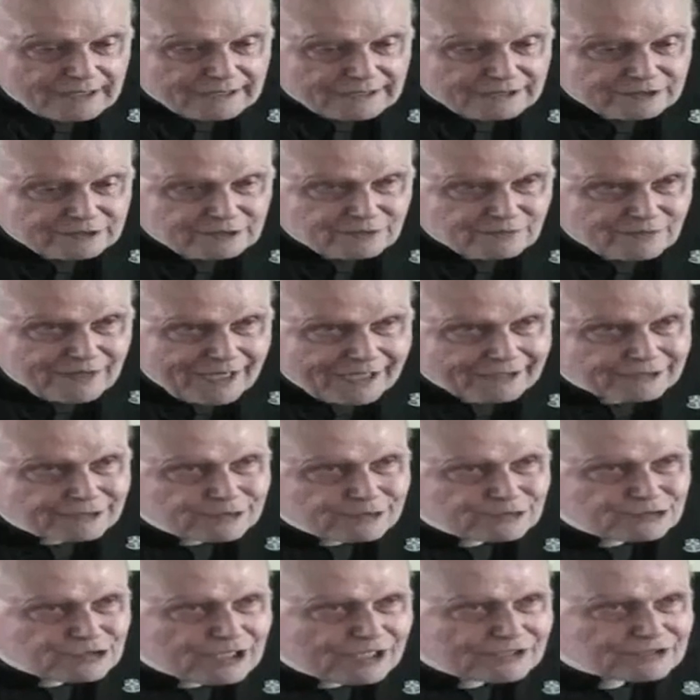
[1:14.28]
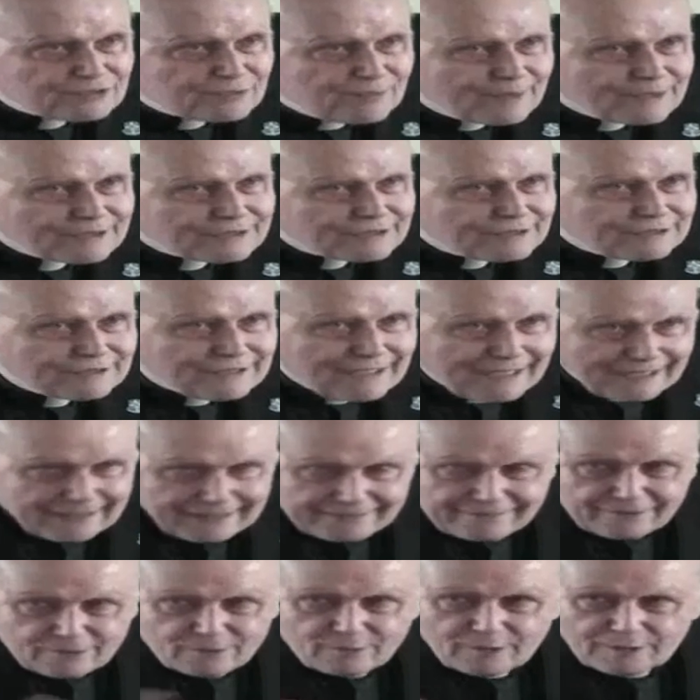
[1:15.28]
And of course, whenever you start
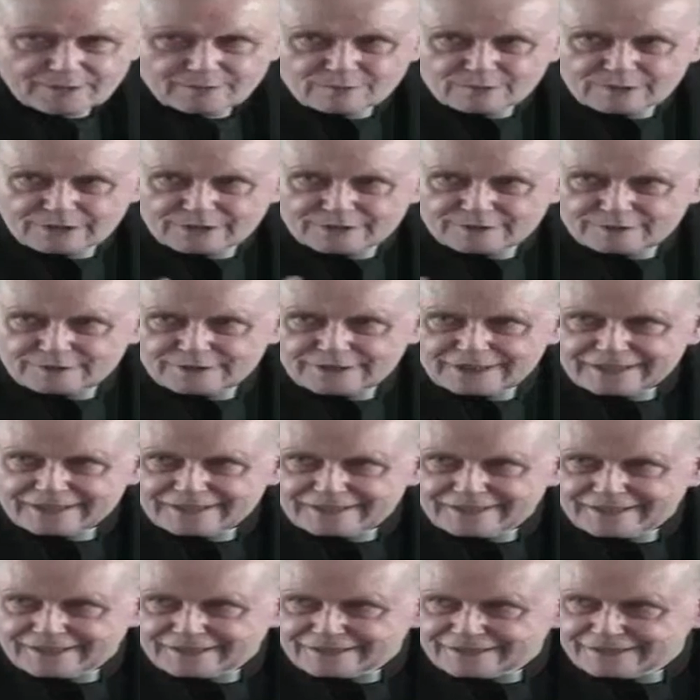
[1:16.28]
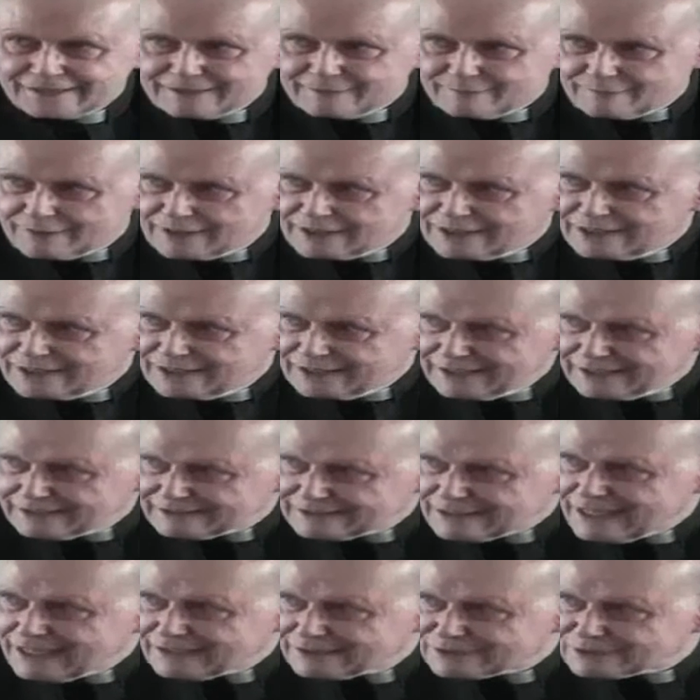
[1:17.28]
doing that, you run into
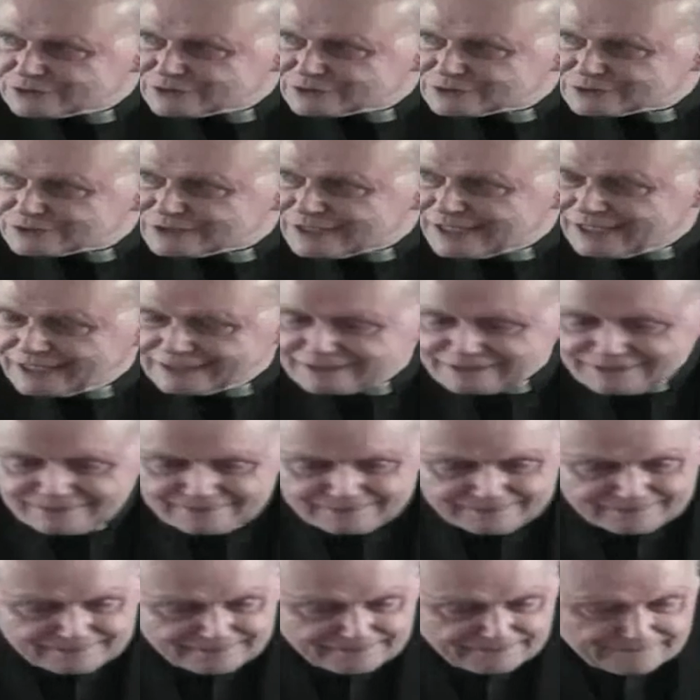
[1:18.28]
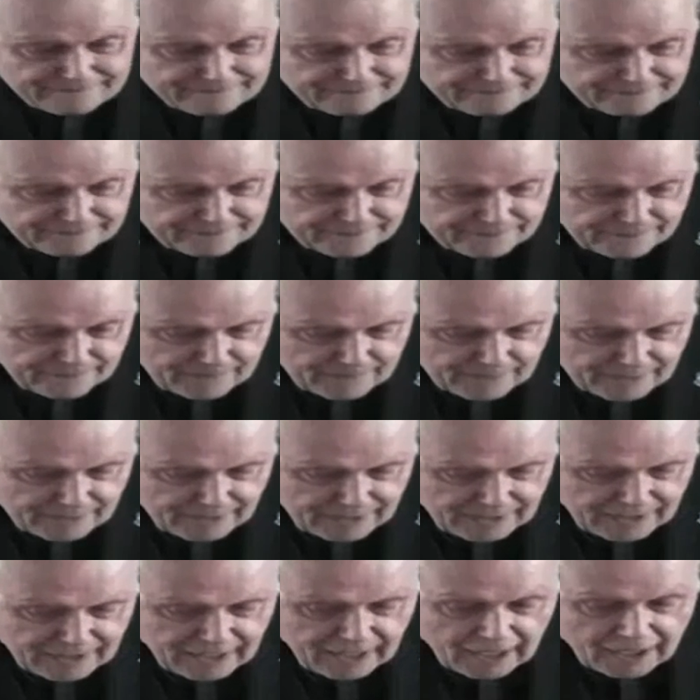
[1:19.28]
value judgments, and not everyone will
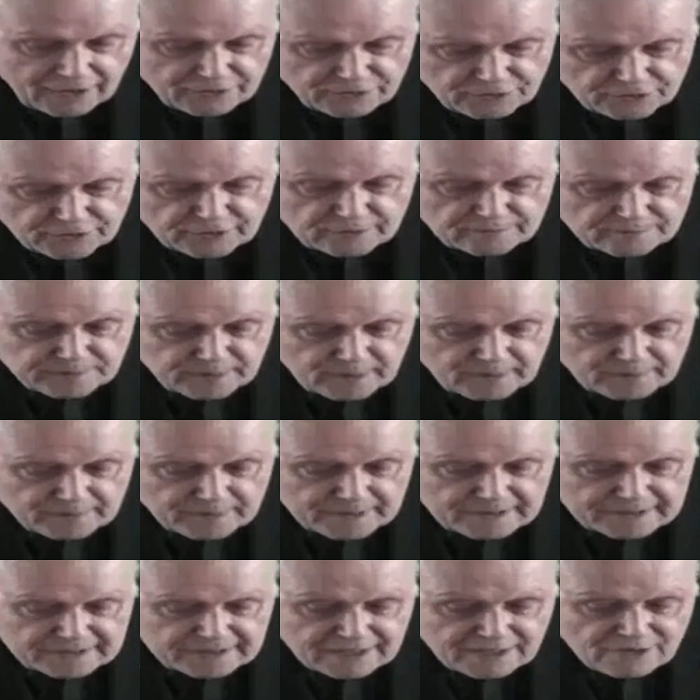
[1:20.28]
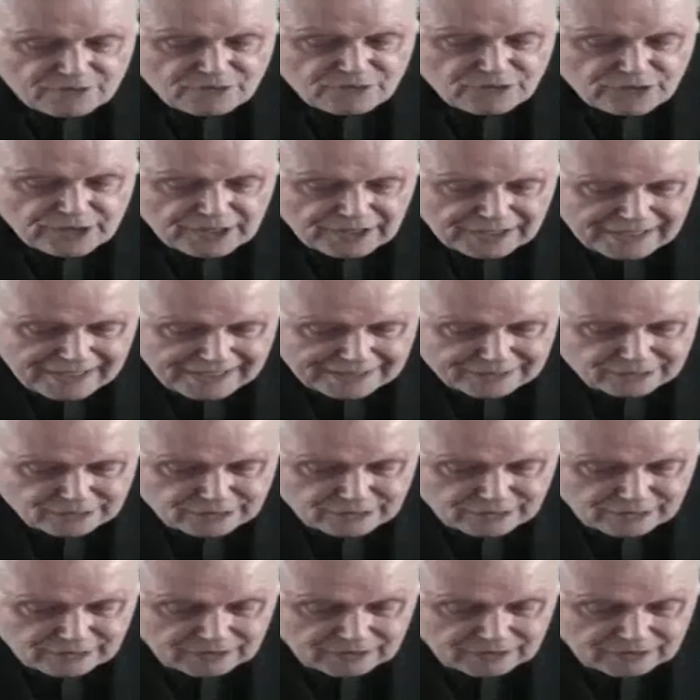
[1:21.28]
agree, and he acknowledges that.